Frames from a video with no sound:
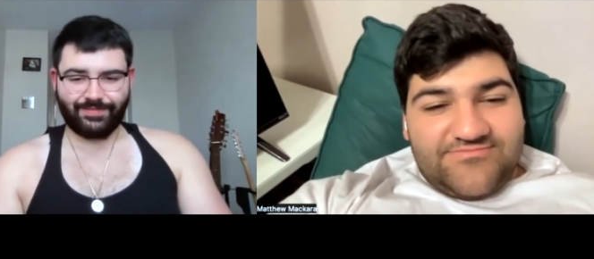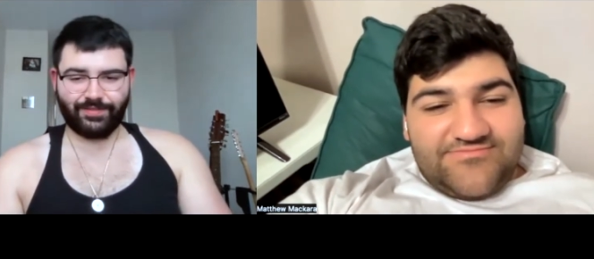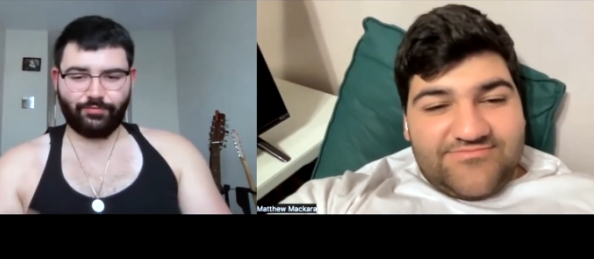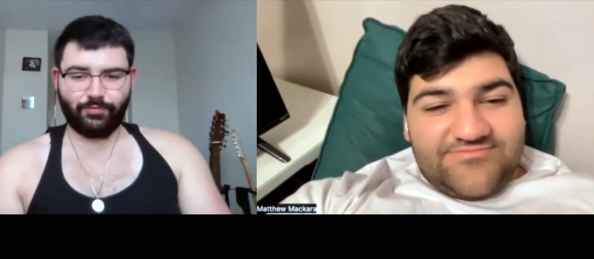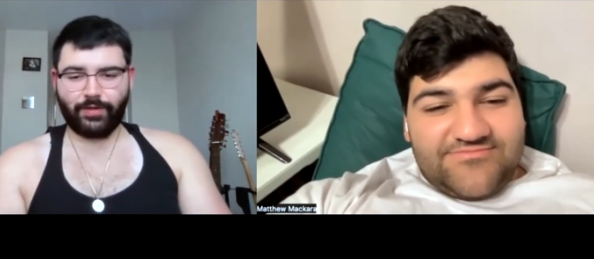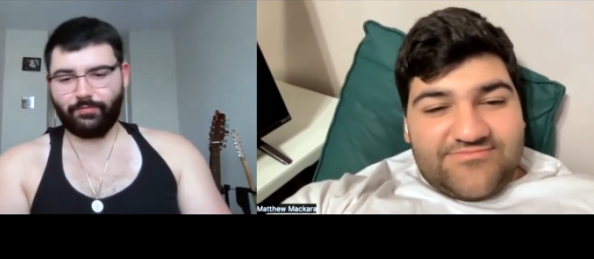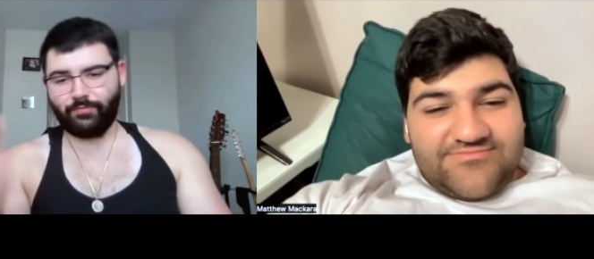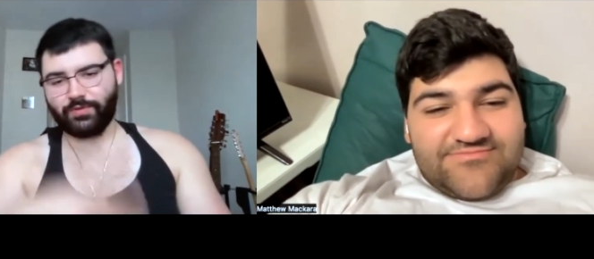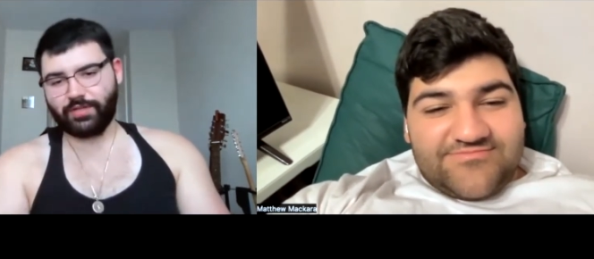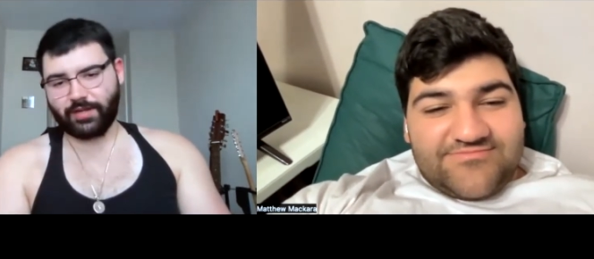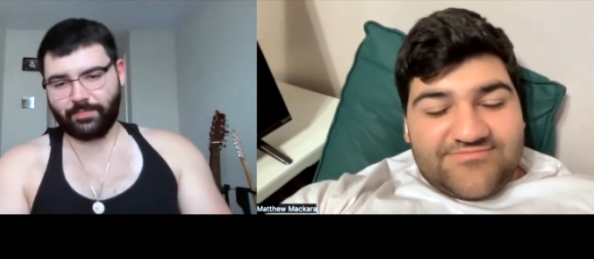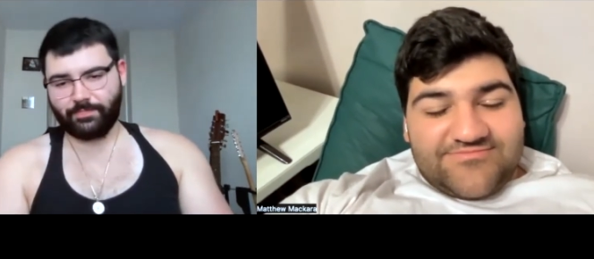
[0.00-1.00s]
Speaker 1: if we
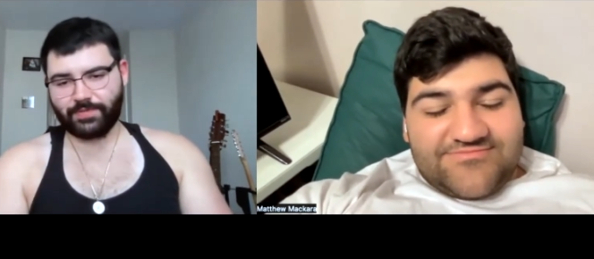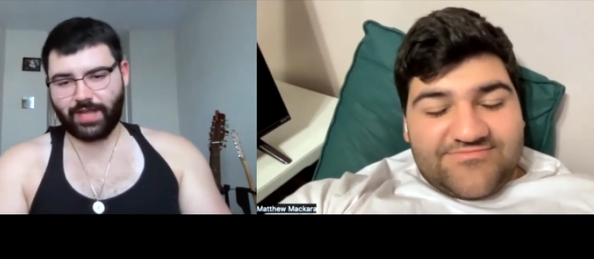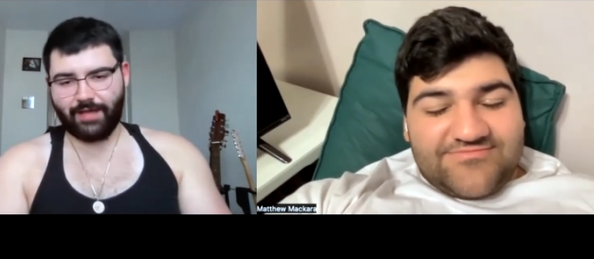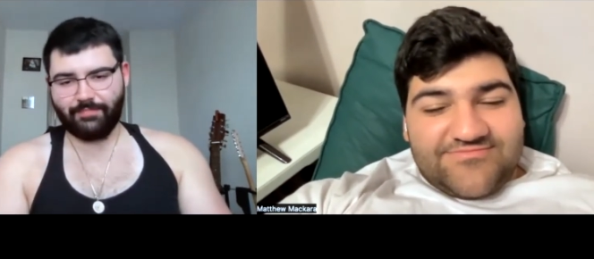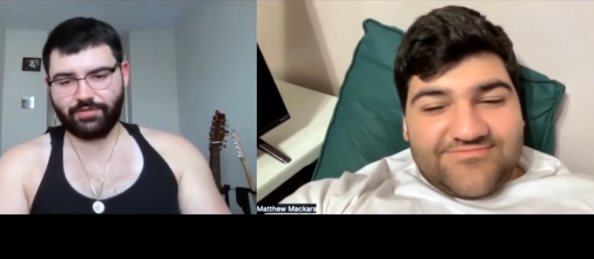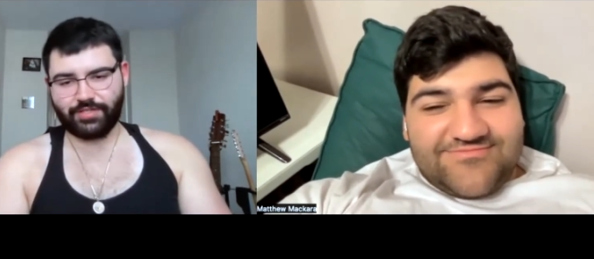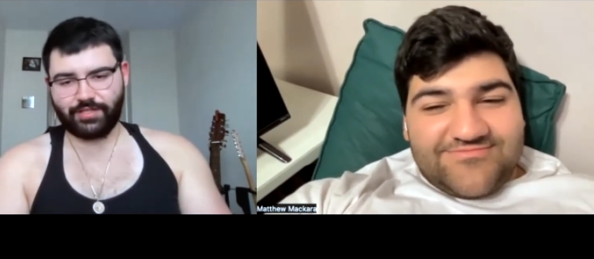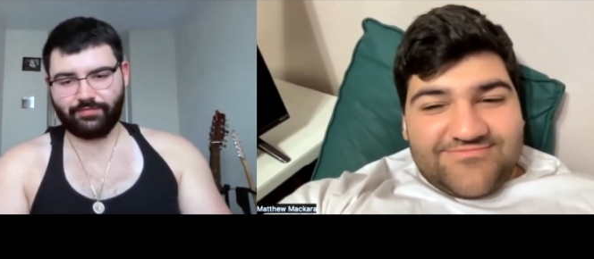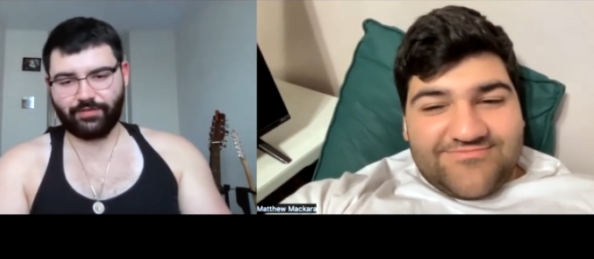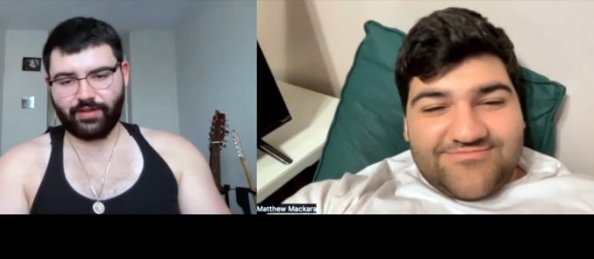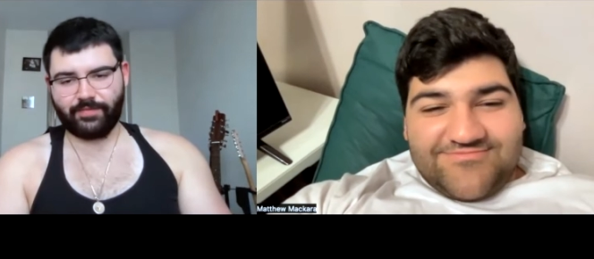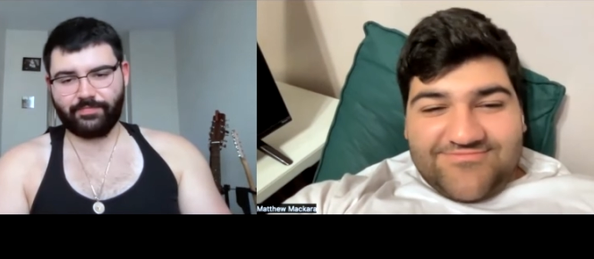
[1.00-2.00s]
took a time machine,
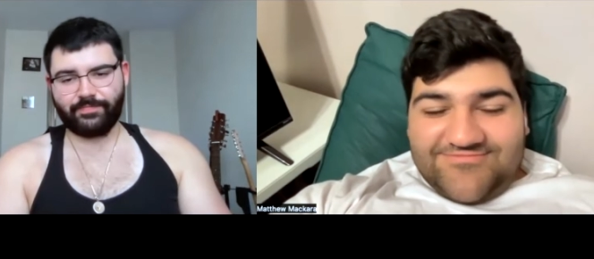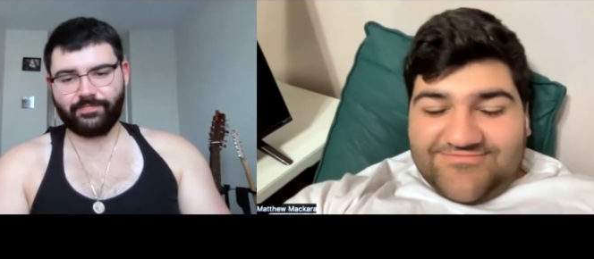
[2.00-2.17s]
right?